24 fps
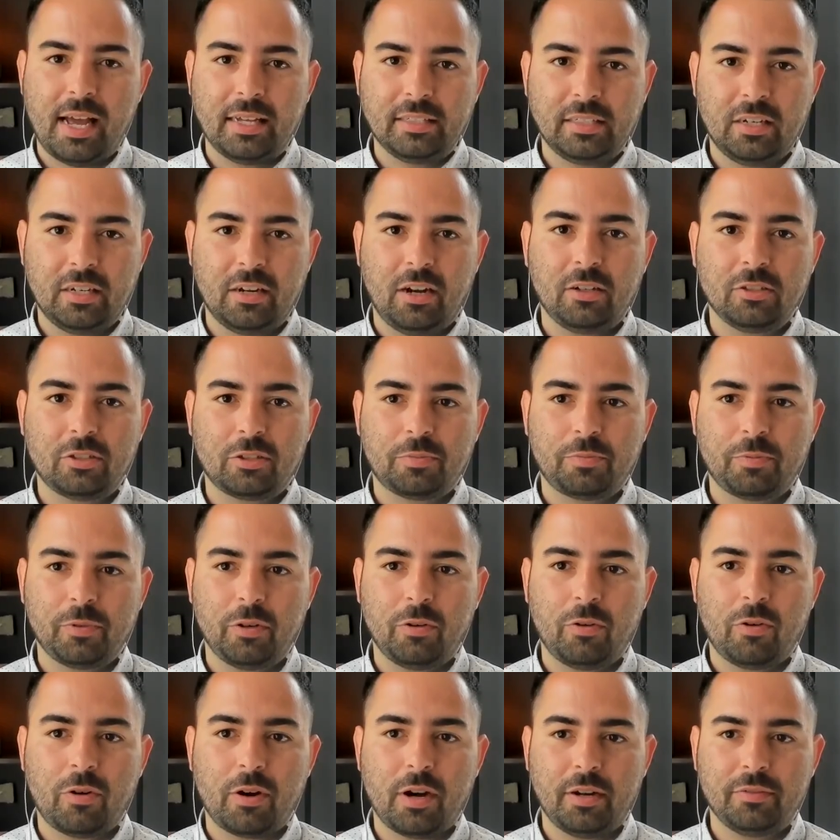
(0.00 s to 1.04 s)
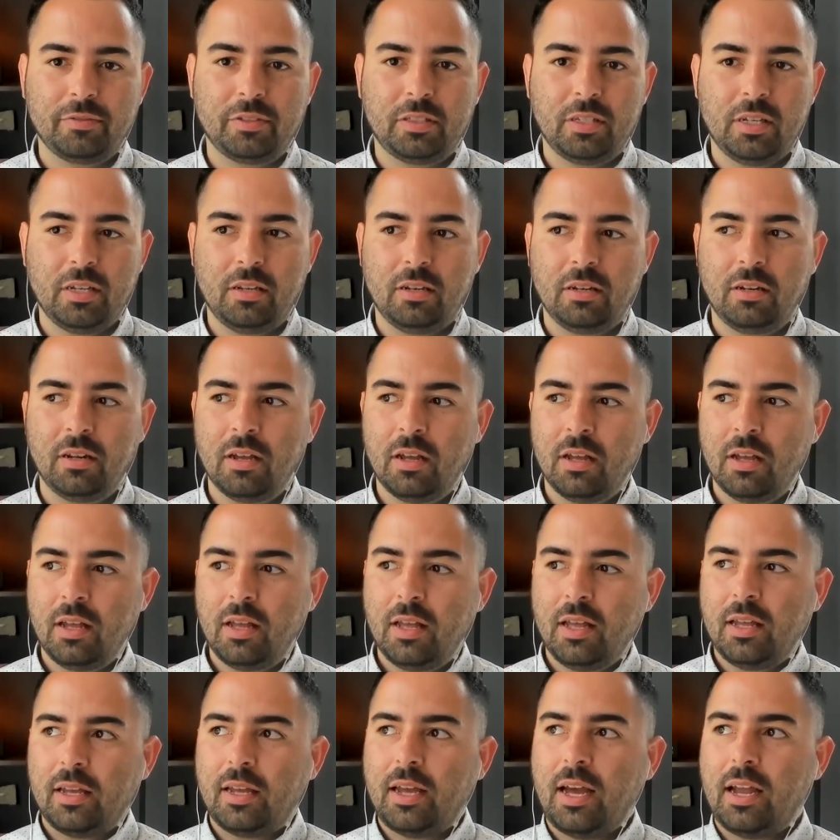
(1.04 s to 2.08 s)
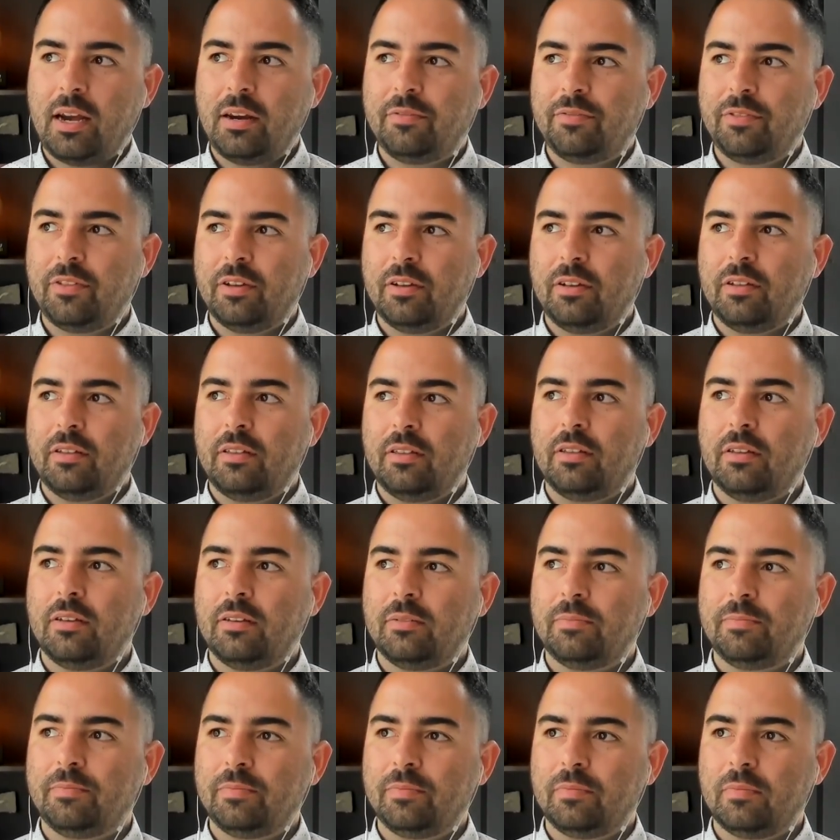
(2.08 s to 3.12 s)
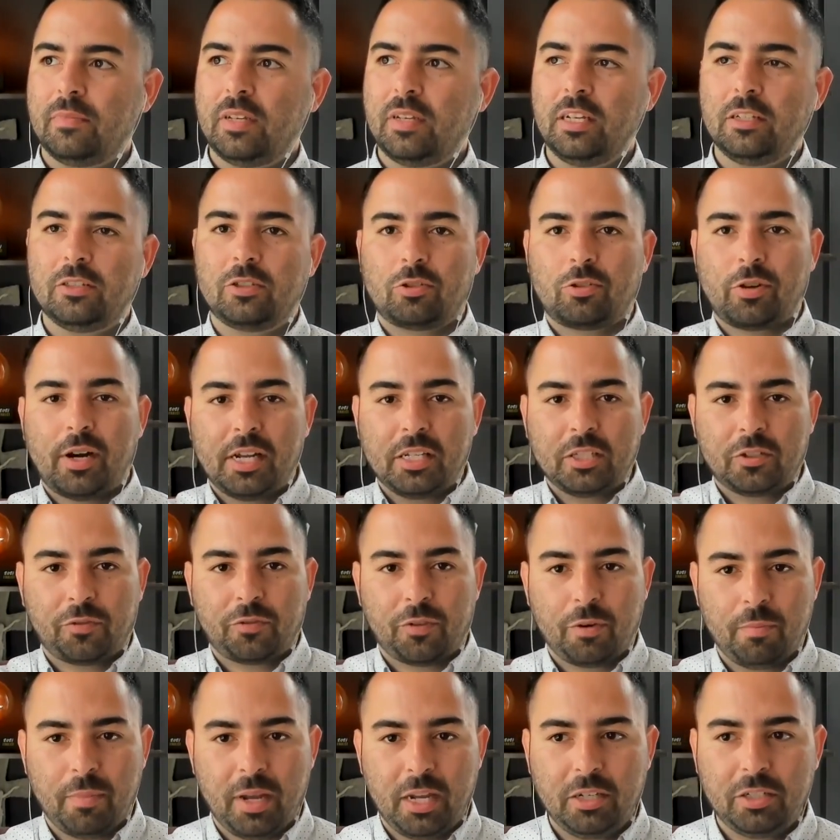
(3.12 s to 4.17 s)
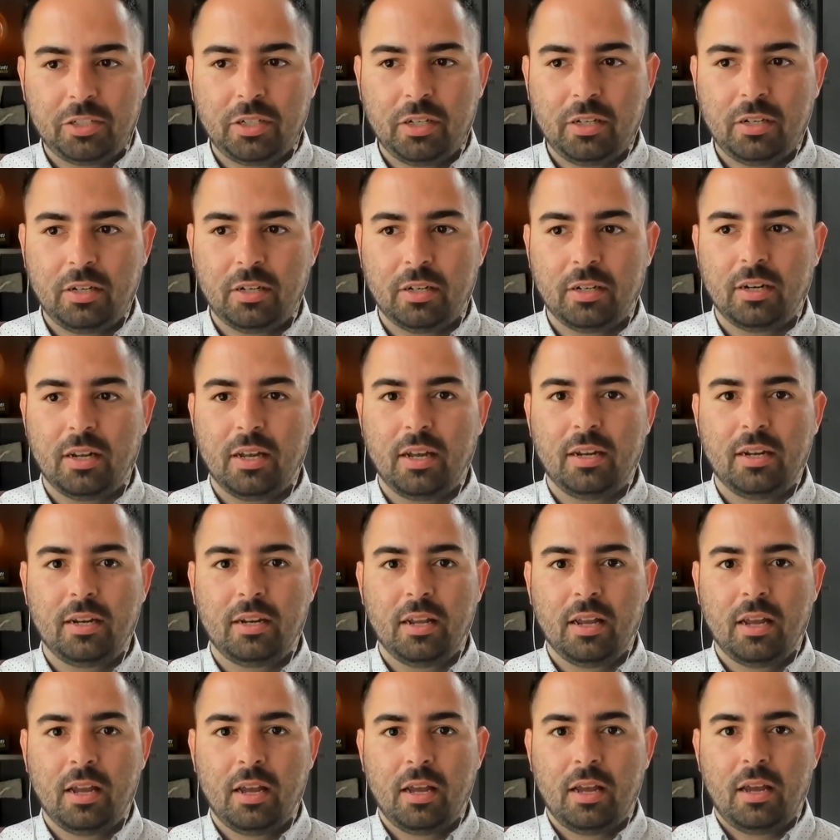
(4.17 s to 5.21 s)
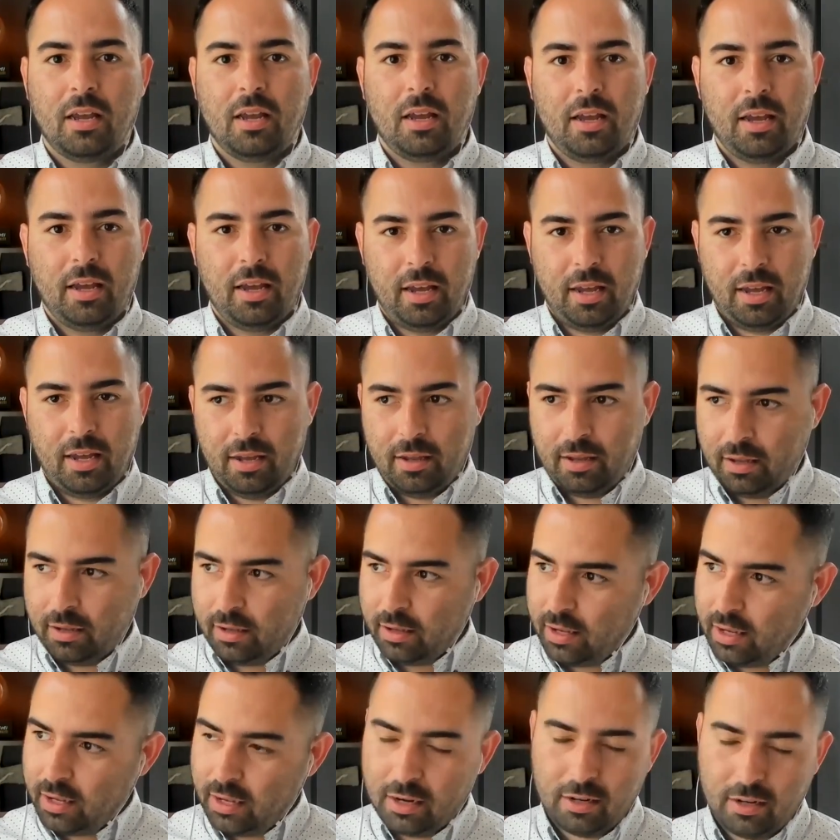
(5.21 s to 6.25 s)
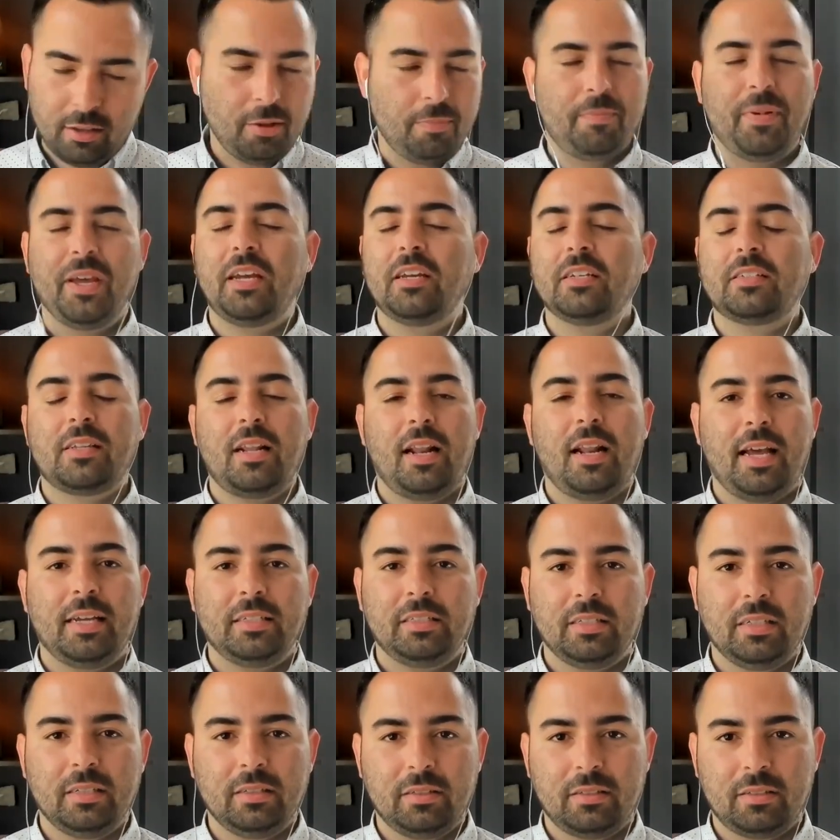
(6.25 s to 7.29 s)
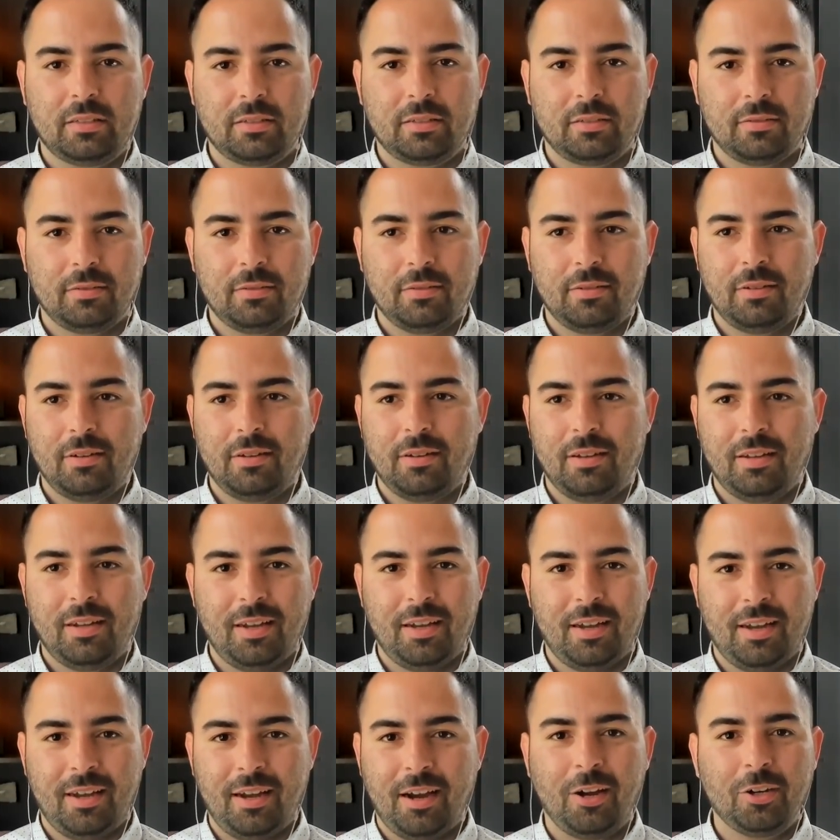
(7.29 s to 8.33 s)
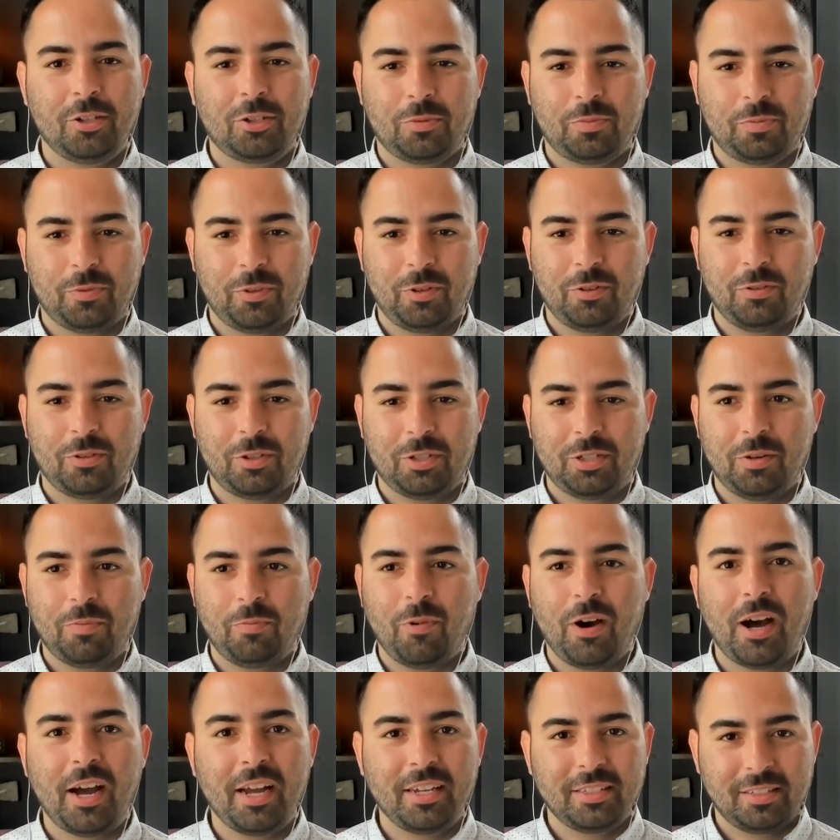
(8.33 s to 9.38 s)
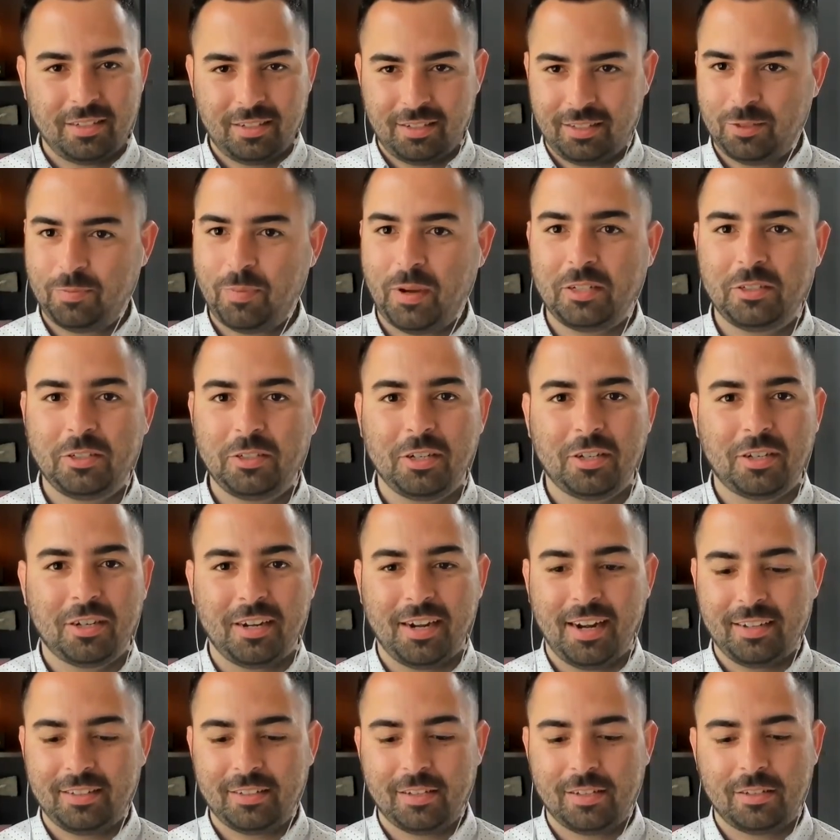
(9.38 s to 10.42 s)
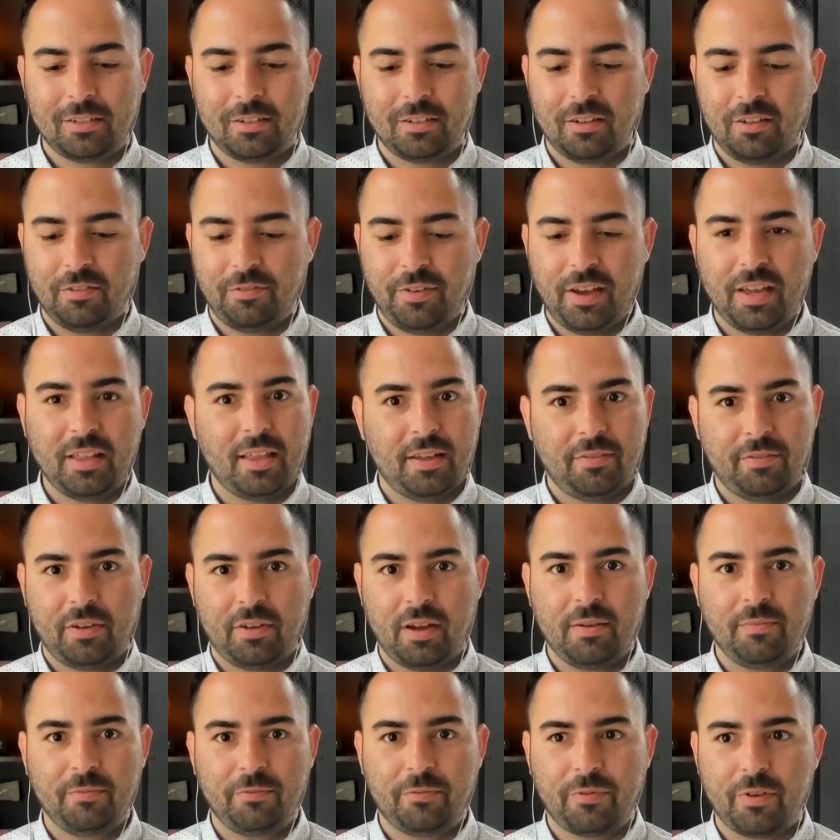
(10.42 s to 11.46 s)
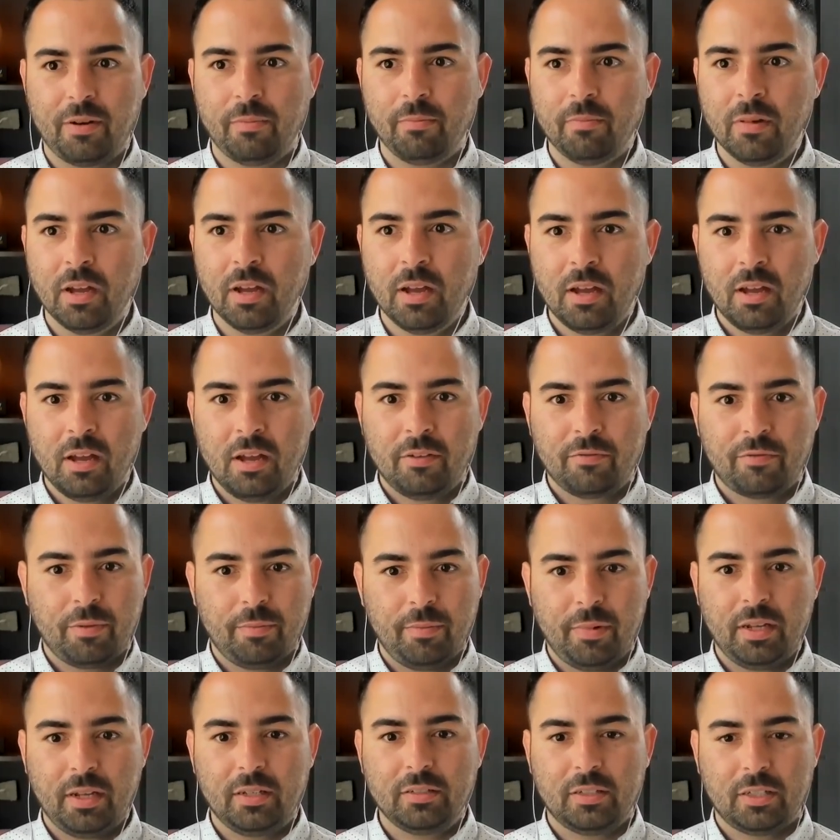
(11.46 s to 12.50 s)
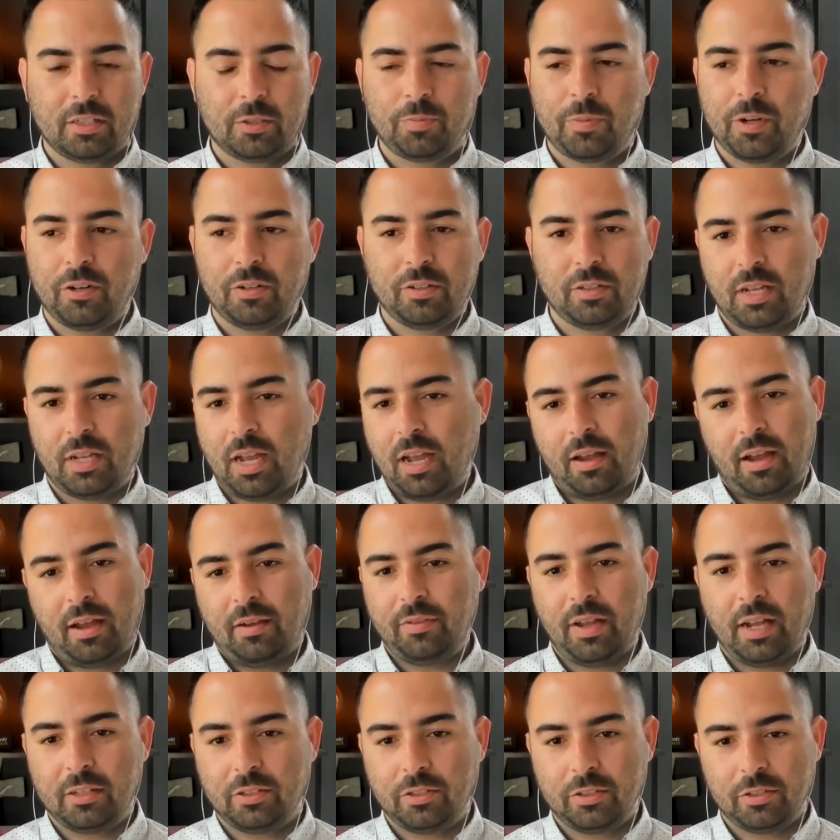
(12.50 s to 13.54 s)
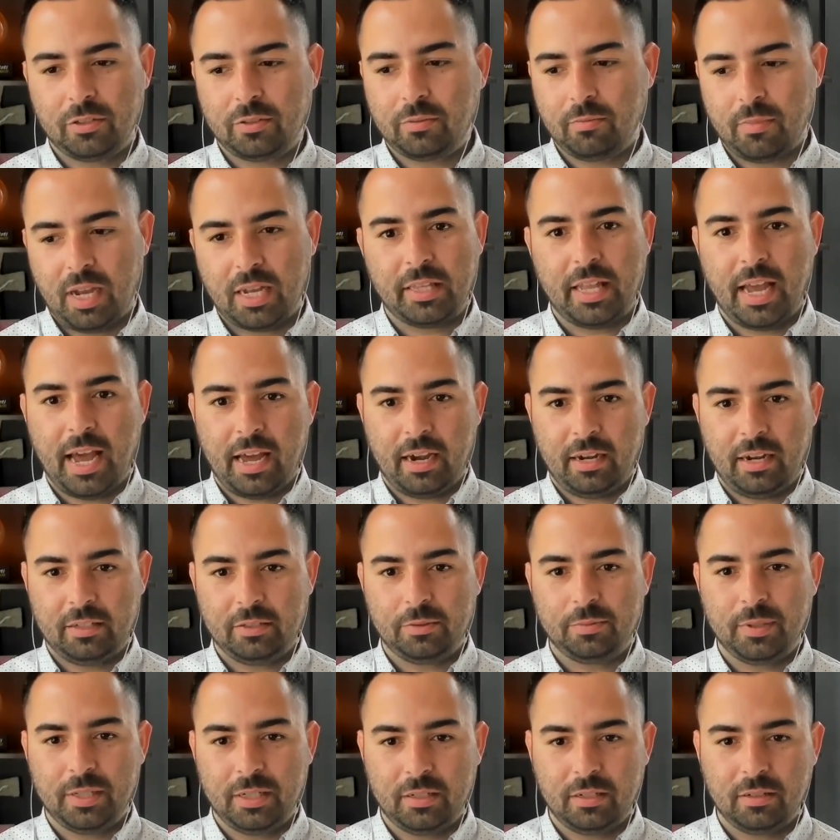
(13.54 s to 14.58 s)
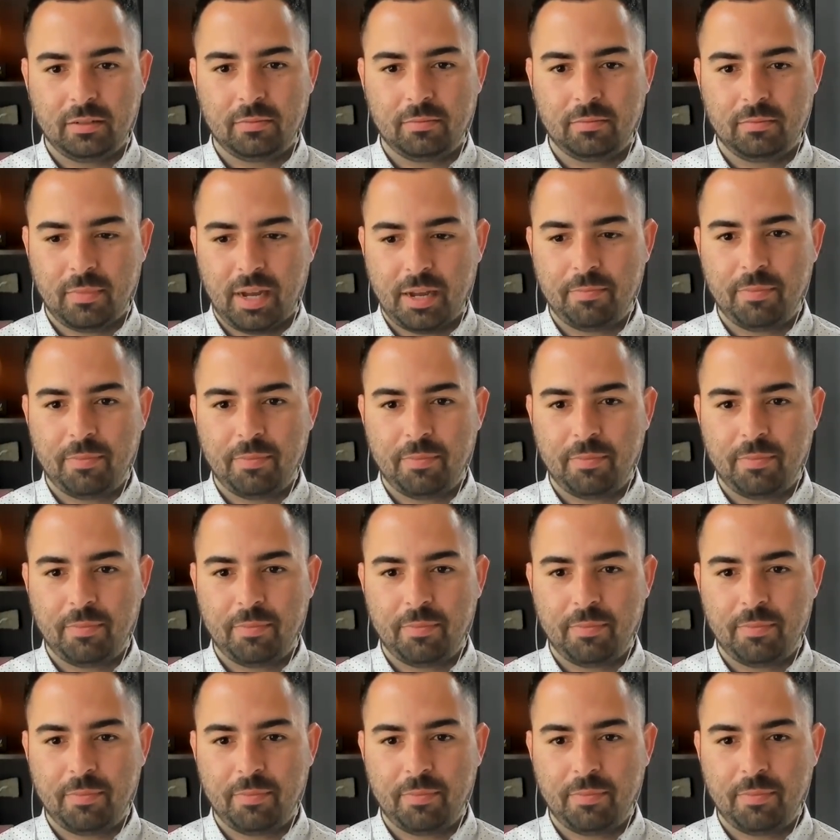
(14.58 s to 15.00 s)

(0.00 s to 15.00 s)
as an entrepreneur, I've seen kind of the his transformation, and the biggest lessons, entrepreneurship wise, especially connected to the faith, have come from his experience. My dad has been my